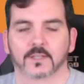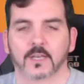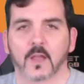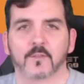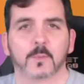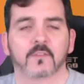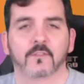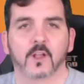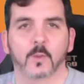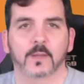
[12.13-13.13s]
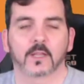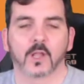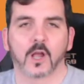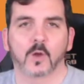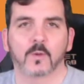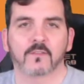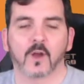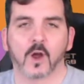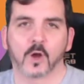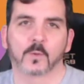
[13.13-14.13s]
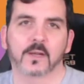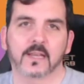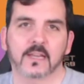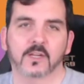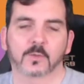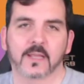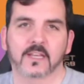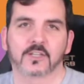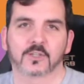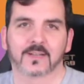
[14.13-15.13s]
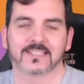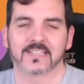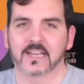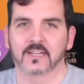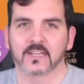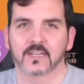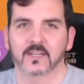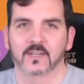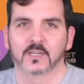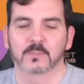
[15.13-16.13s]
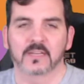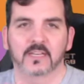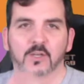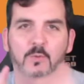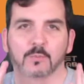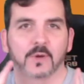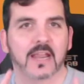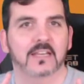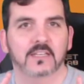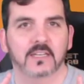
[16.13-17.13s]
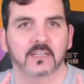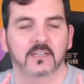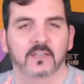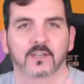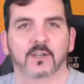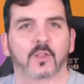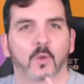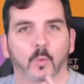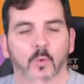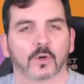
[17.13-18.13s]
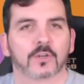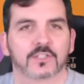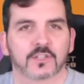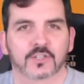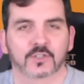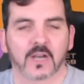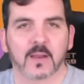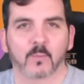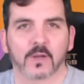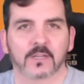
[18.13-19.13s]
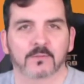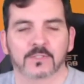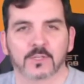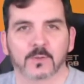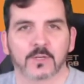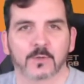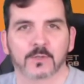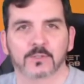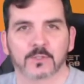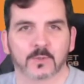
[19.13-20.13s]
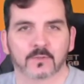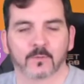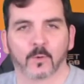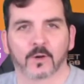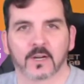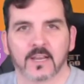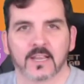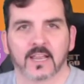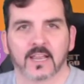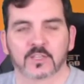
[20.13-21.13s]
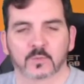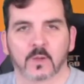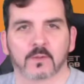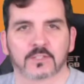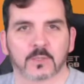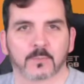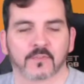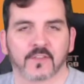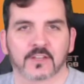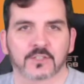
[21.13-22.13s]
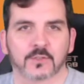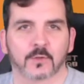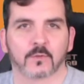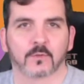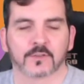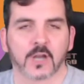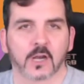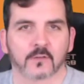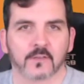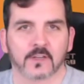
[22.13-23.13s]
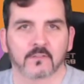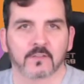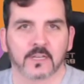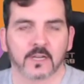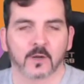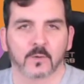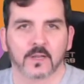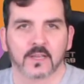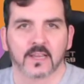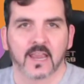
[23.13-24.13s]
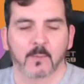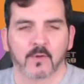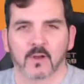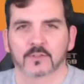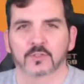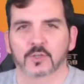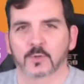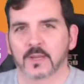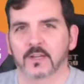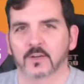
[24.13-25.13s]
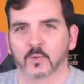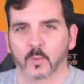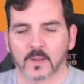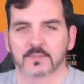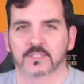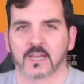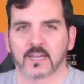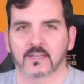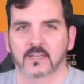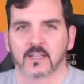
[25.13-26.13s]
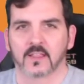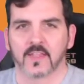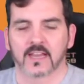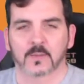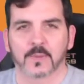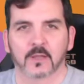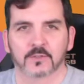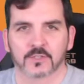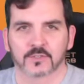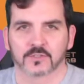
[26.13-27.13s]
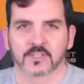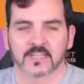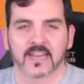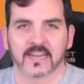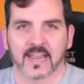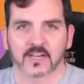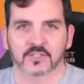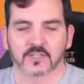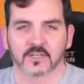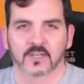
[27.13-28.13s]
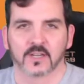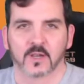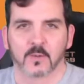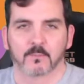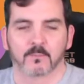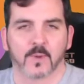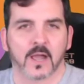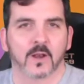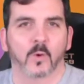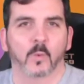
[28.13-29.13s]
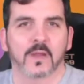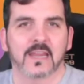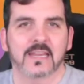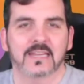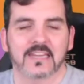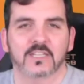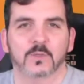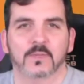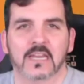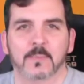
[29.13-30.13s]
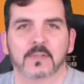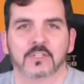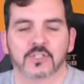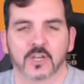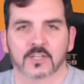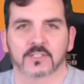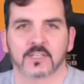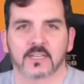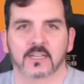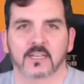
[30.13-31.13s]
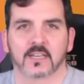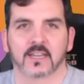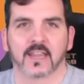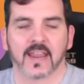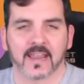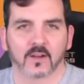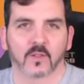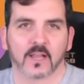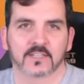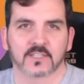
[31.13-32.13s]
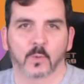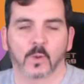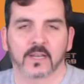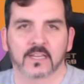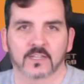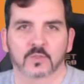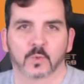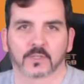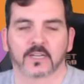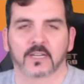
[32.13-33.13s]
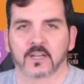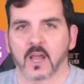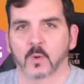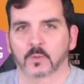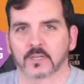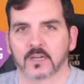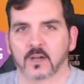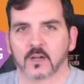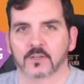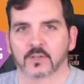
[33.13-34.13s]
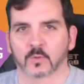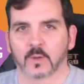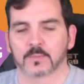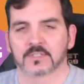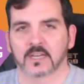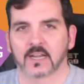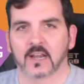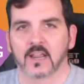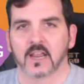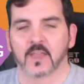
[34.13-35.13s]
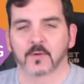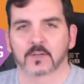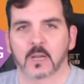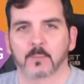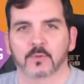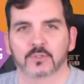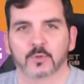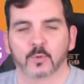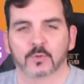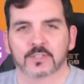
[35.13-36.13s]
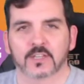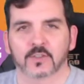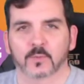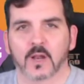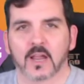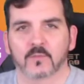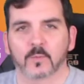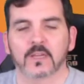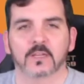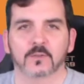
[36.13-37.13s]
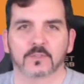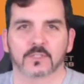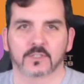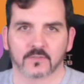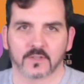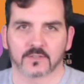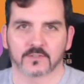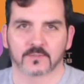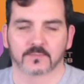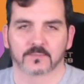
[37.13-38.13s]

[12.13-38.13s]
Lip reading: Now, if you've been following along, we've already created your identity, meaning your branding, the words to describe what you do and who you do it for, as well as some professional photography and video. And we also created a website that compels users to take action. But we need to keep adjusting, analyzing what is working and not working on your website. And there are a couple of tools at Thrive we use to do this.